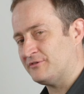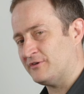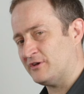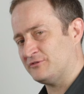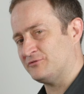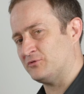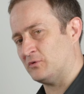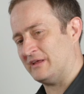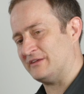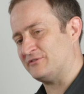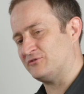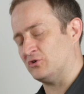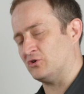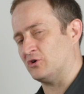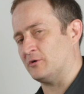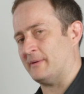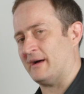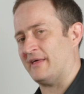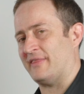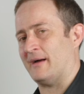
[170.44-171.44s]
first of all, let's
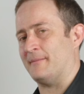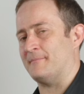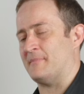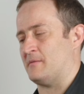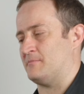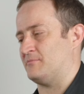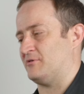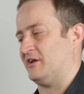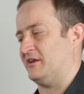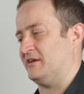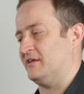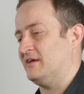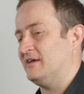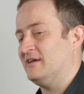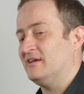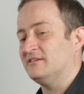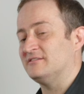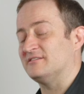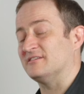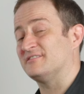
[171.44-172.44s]
talk about that membrane.
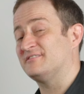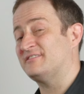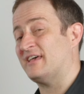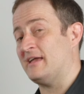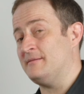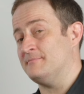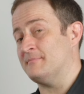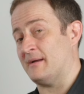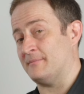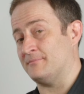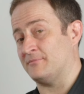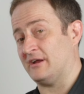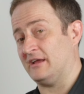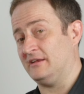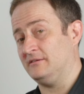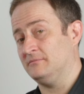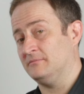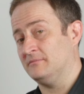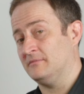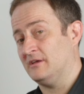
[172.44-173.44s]
It's the same
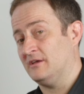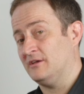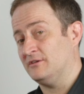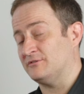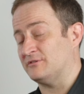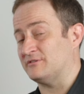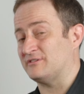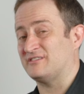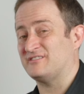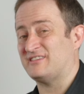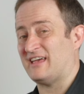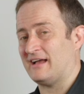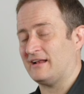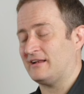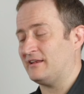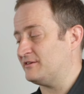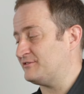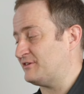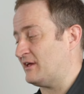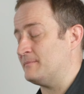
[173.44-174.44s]
membrane, so it's
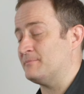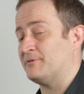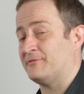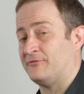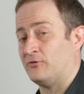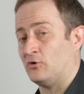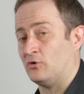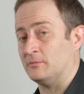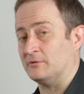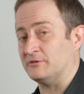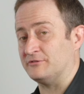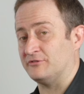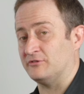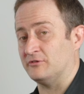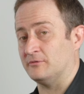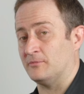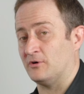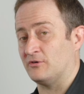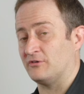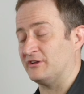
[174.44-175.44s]
exactly the same performance as
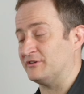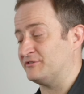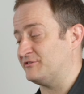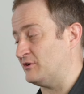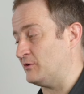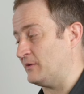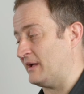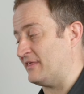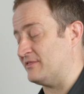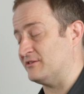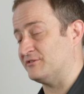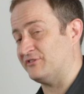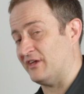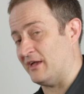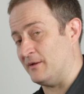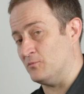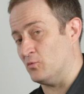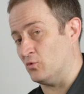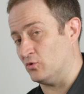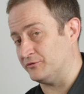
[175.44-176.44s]
the Mora. You're still getting the
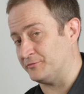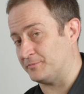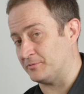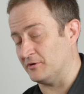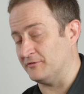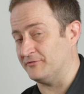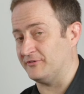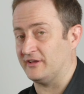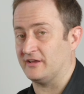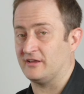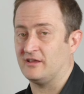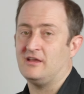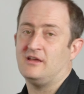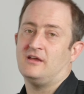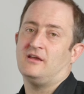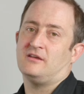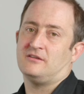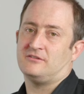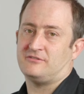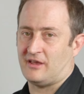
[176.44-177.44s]
same waterproofing,
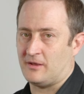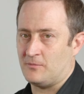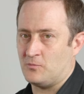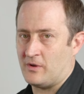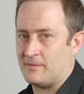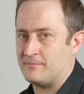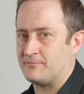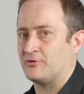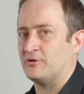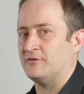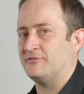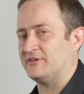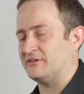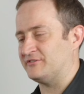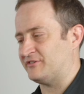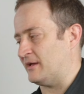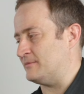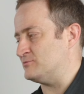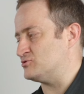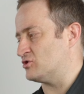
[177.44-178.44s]
same windproofing,
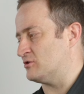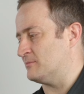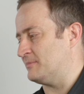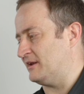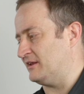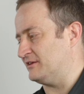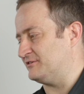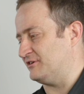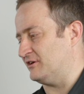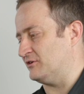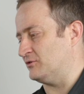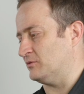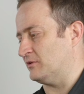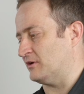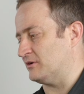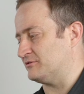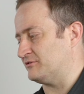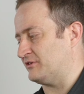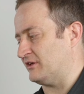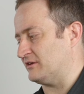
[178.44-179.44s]
same durability and all
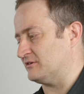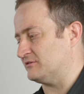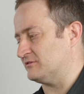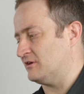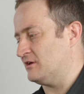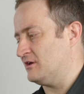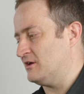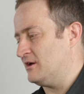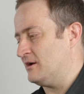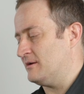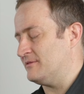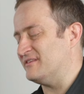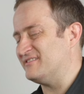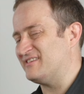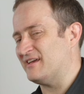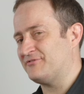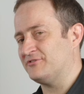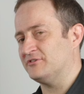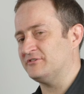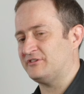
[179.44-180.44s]
those things. The
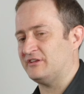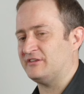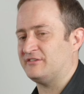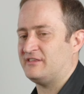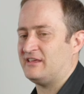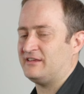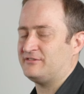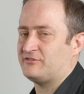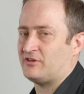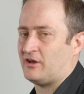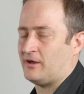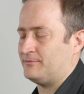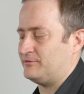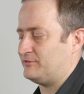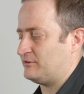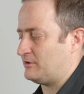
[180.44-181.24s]
difference is this time, as